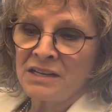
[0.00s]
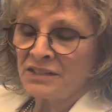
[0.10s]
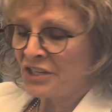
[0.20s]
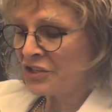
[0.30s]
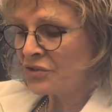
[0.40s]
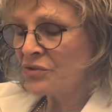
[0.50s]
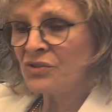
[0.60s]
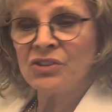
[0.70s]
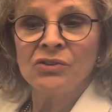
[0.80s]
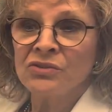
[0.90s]

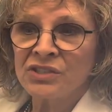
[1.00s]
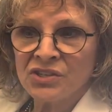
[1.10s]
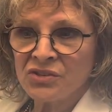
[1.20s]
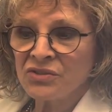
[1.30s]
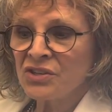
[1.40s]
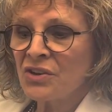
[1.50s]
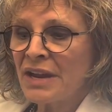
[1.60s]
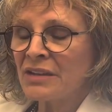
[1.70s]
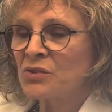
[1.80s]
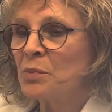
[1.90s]
Tissues, you lose tissues in your
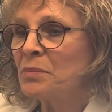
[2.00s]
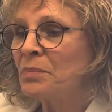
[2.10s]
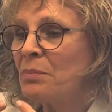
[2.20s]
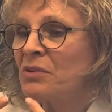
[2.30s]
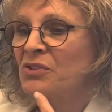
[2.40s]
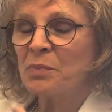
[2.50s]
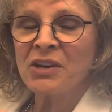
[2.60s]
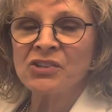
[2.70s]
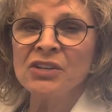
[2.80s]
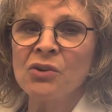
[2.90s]
hands, but people
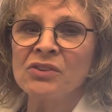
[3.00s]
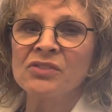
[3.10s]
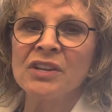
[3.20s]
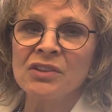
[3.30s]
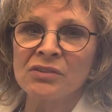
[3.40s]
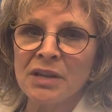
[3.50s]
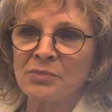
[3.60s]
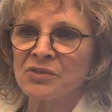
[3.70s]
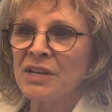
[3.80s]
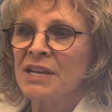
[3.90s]
especially notice it in their
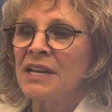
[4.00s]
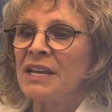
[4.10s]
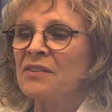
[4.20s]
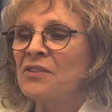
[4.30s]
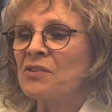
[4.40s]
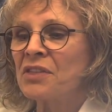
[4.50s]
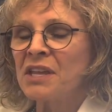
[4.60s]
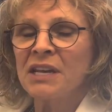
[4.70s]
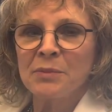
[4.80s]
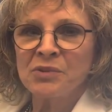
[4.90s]
lips. And if they're
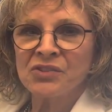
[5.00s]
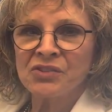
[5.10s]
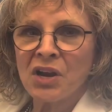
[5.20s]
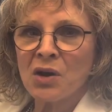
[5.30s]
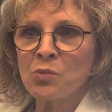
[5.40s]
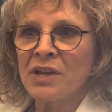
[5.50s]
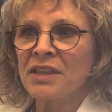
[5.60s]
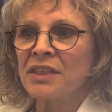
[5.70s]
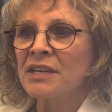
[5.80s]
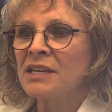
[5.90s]
thin-lipped to start
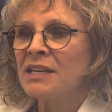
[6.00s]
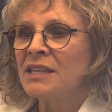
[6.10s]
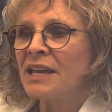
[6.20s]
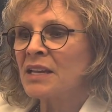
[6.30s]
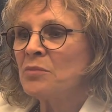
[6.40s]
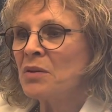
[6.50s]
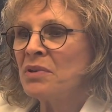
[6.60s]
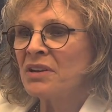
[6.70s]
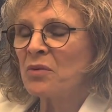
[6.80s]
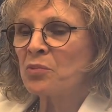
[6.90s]
with, that can be a
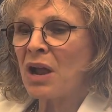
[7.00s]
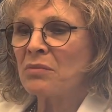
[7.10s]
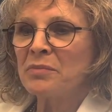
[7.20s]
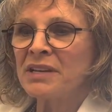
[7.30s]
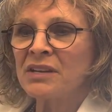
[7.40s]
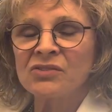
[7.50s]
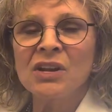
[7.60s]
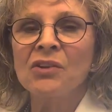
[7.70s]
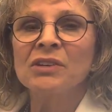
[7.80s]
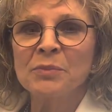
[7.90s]
bit of a problem
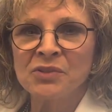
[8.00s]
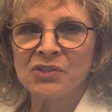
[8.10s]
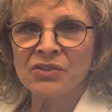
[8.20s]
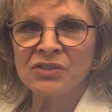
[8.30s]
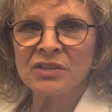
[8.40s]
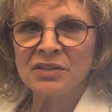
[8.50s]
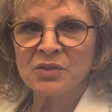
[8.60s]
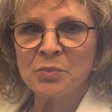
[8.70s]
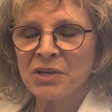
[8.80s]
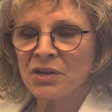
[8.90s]
because now their lip starts to
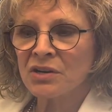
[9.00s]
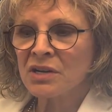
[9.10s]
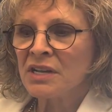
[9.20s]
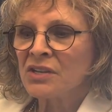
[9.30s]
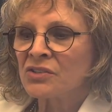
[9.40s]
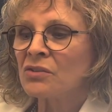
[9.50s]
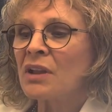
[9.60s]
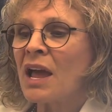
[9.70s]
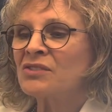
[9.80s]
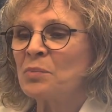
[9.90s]
disappear. So
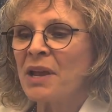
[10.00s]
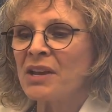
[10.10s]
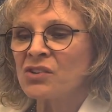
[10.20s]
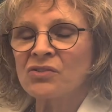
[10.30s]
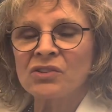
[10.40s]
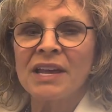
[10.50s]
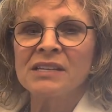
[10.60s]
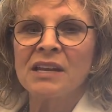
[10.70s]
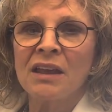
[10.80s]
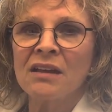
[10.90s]
lots of patients
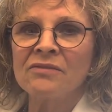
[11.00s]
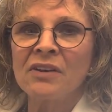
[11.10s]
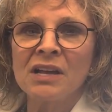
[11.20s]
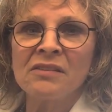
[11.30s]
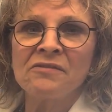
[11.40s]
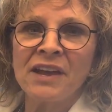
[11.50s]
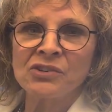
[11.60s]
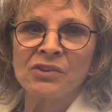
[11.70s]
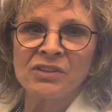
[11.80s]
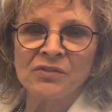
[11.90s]
like to have
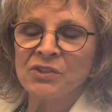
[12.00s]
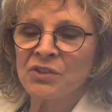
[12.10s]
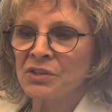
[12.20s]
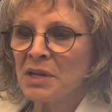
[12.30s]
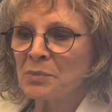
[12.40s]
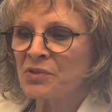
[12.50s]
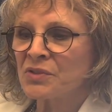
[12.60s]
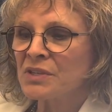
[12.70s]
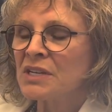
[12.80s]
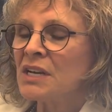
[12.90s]
fat transfer to their lips.